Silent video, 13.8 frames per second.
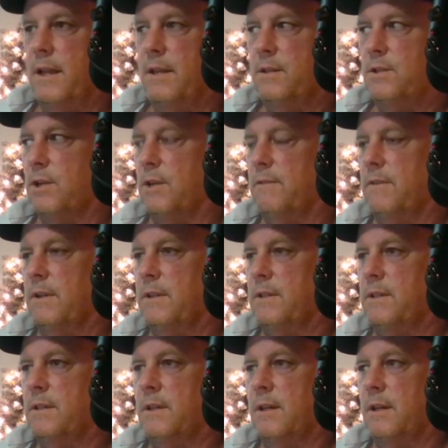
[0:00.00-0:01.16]

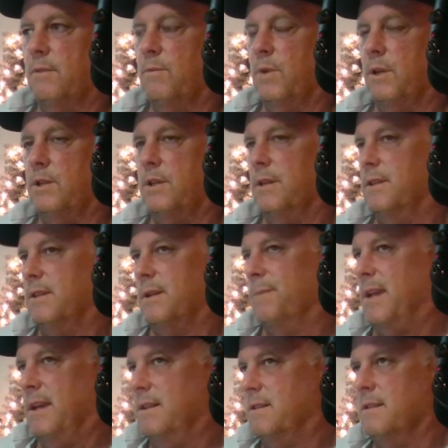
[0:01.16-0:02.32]
service, which in some
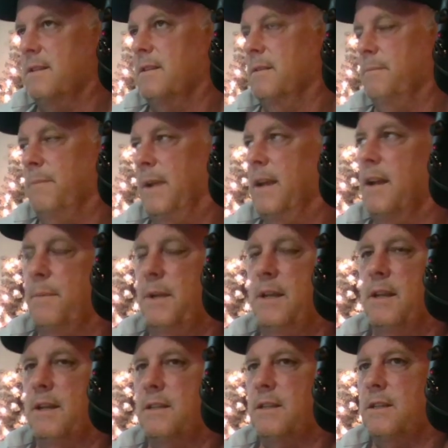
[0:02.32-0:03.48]
cases it may not be
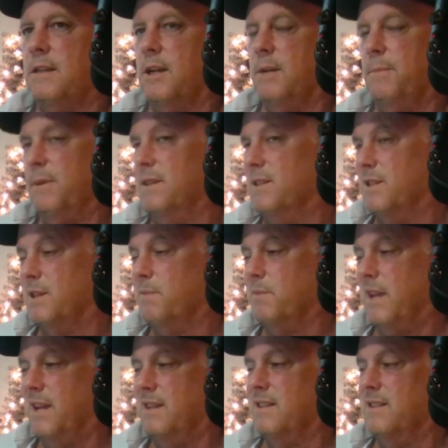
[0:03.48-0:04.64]
necessary, but in some
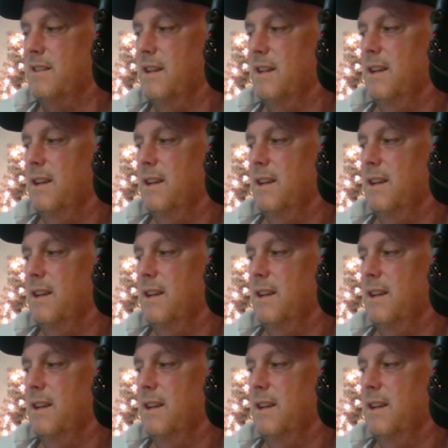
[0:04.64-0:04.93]
cases